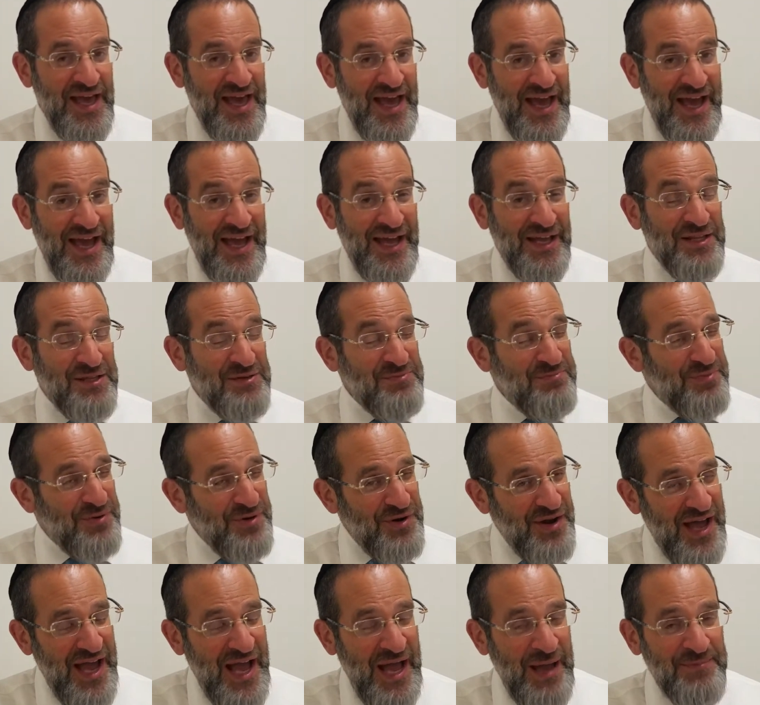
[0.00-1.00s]
And
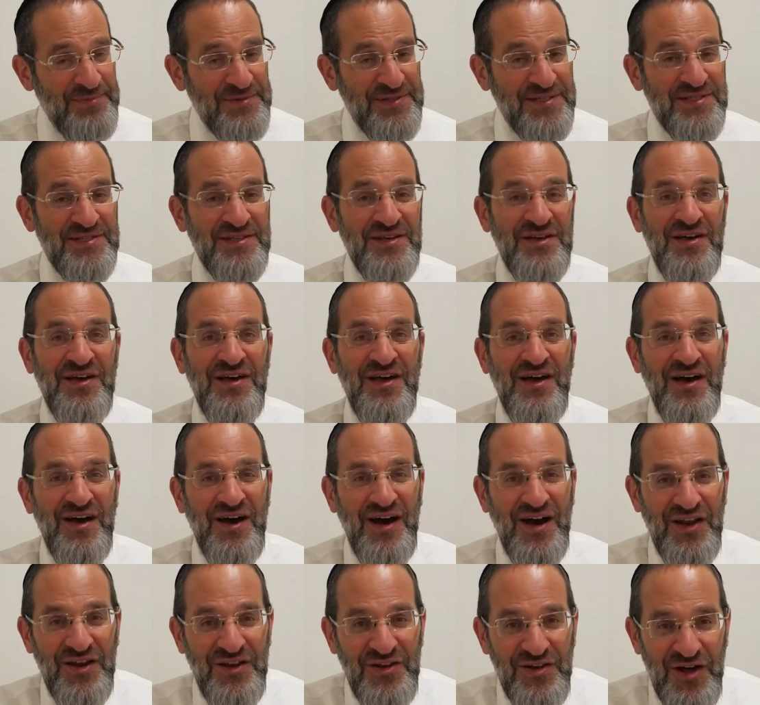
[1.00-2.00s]
perhaps
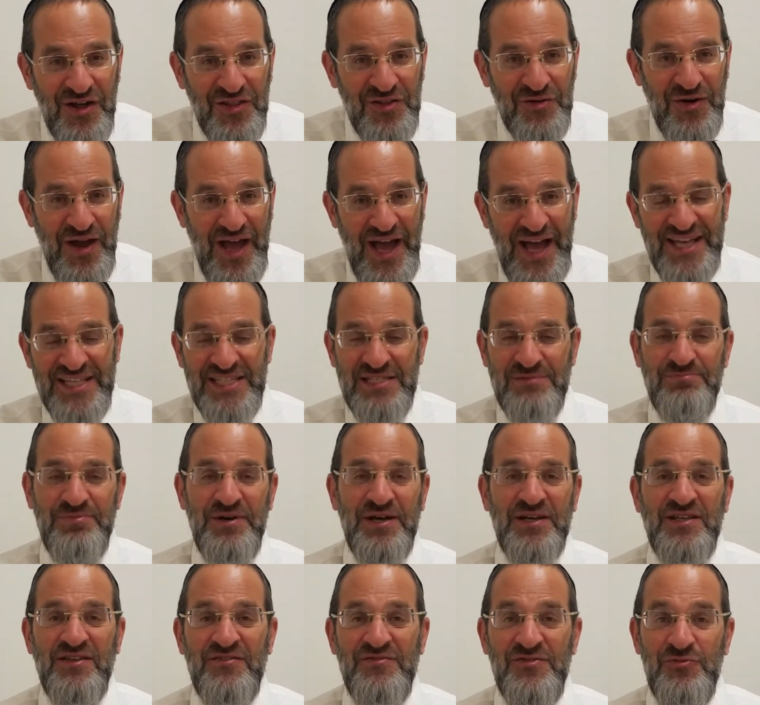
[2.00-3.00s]
another
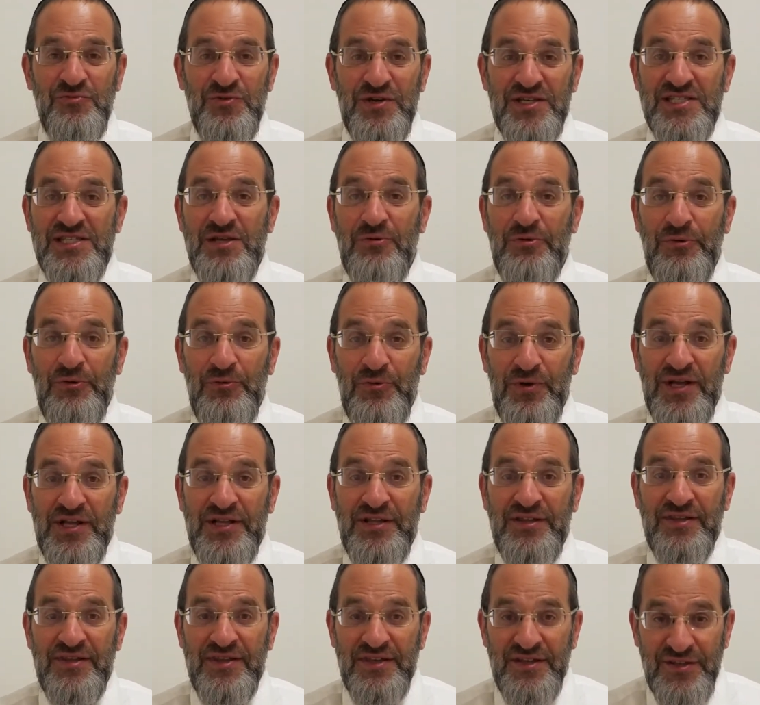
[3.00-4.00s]
aspect of the reason that we
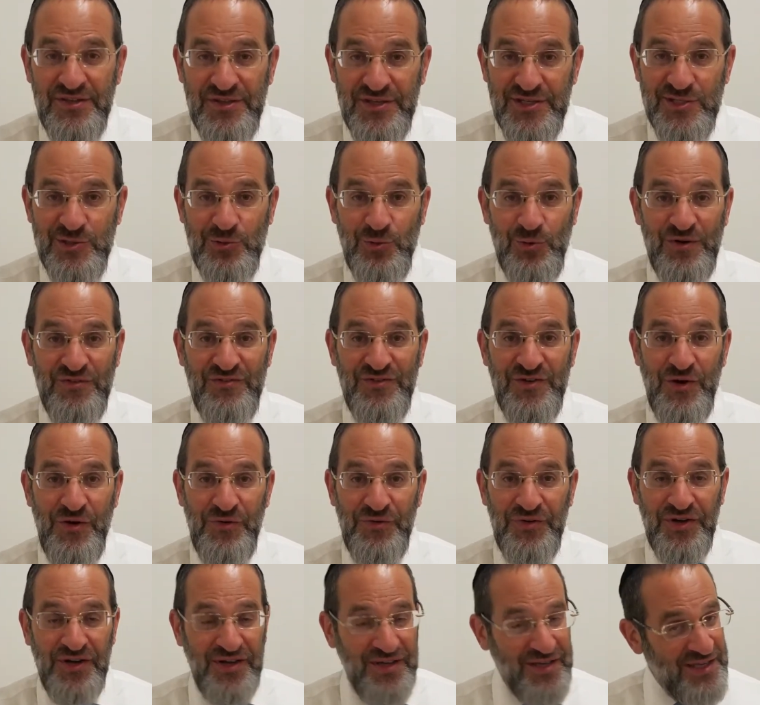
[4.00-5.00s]
read the story of
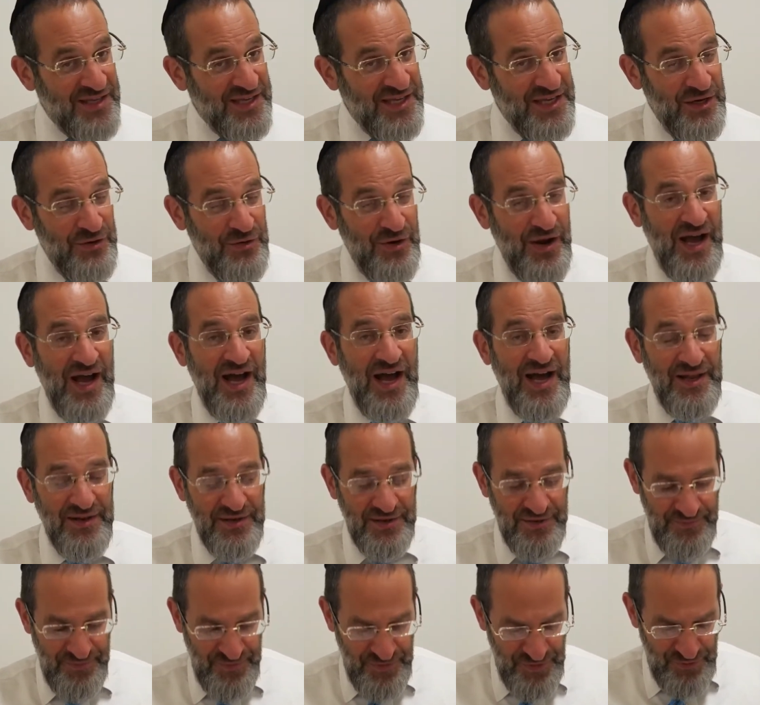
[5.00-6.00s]
Yonah here
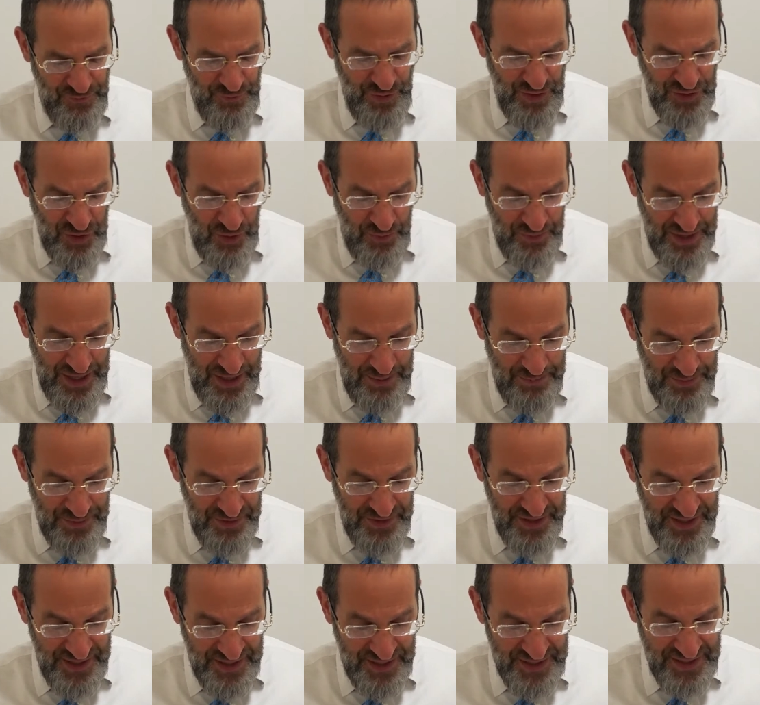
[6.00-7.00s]
on Yom Kippur
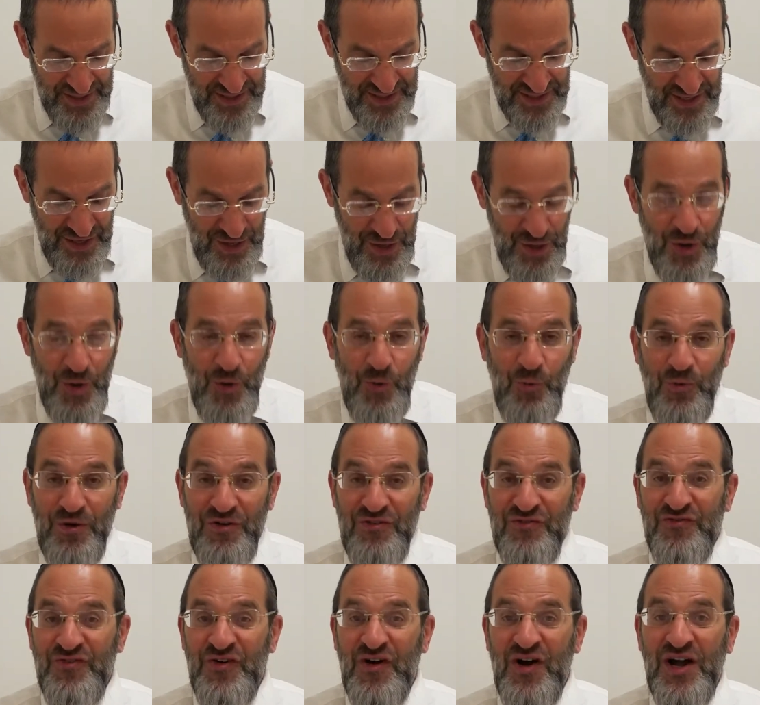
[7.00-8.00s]
is we
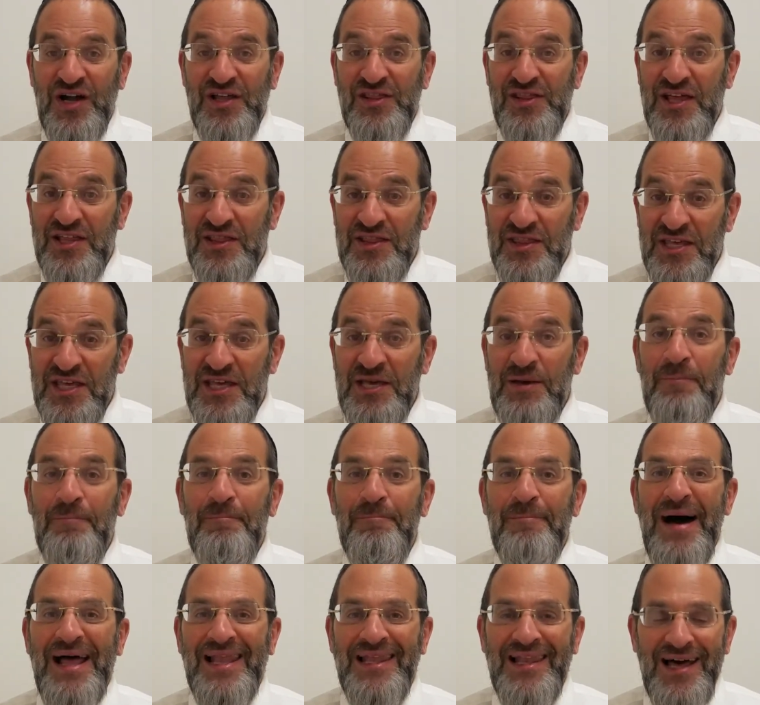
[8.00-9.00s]
find that the
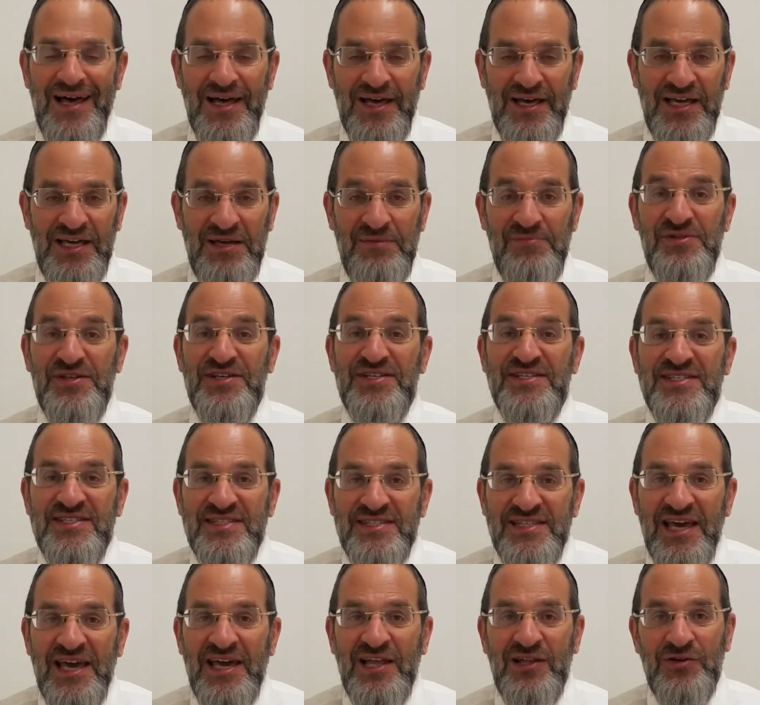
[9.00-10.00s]
malachim, the
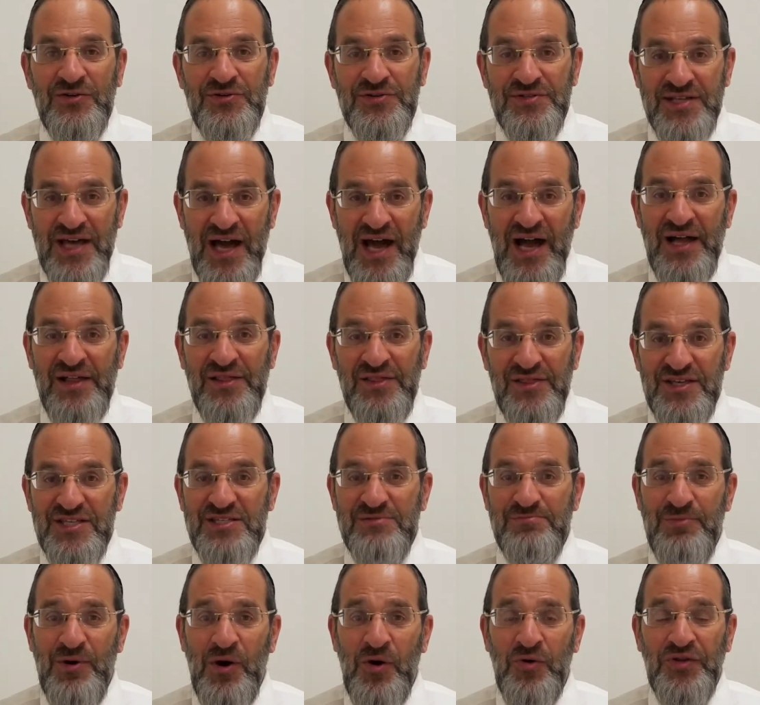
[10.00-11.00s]
sailors on this
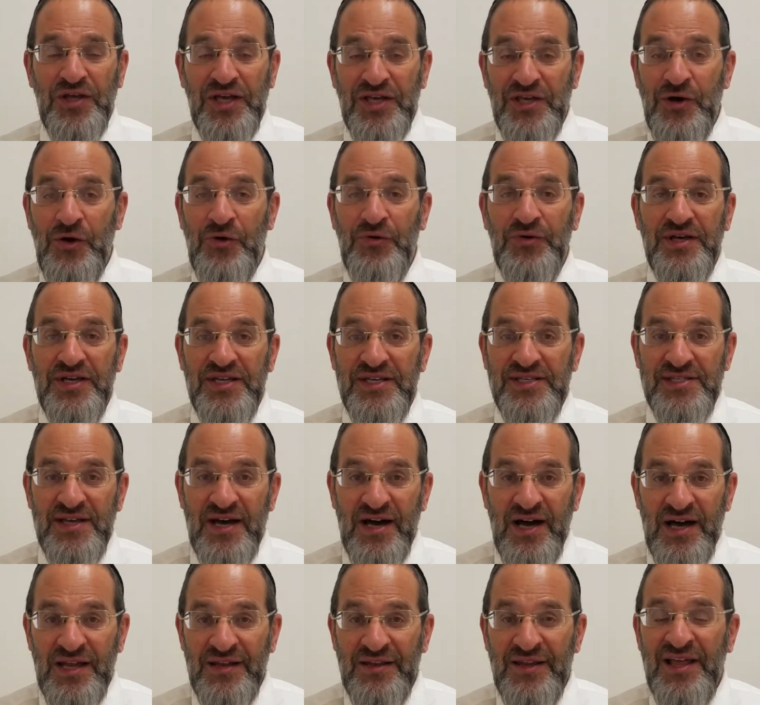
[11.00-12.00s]
boat that Yonah is
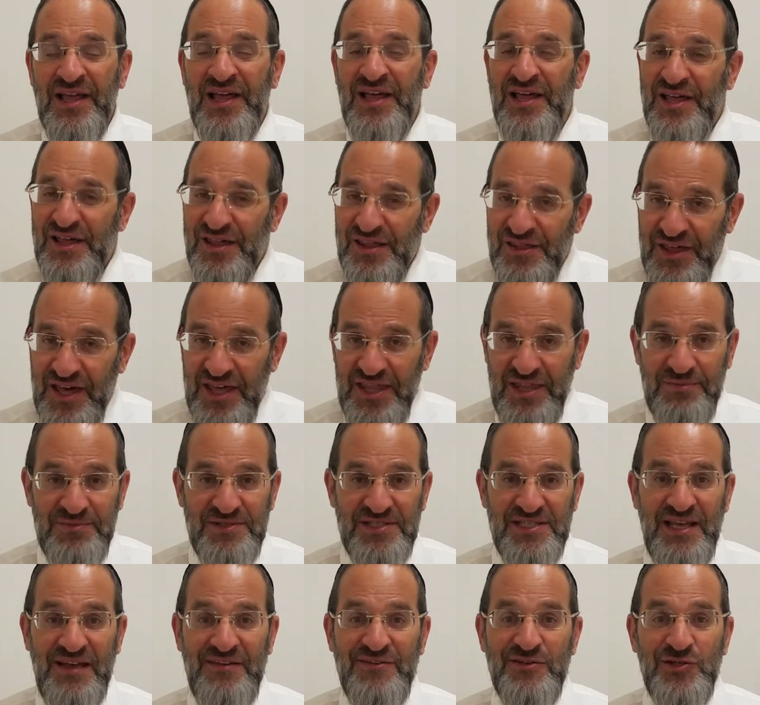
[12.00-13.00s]
on, they
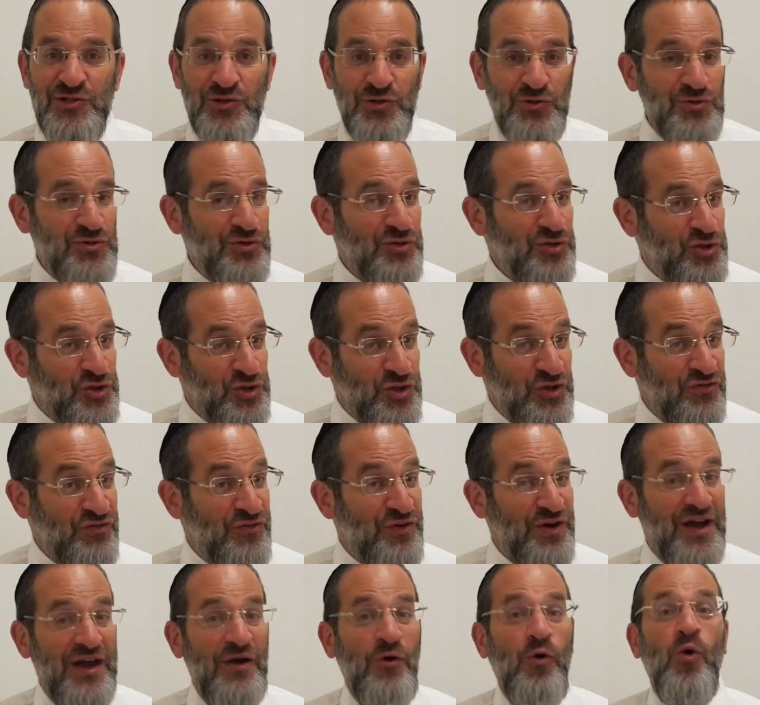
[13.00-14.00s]
themselves do tshuva.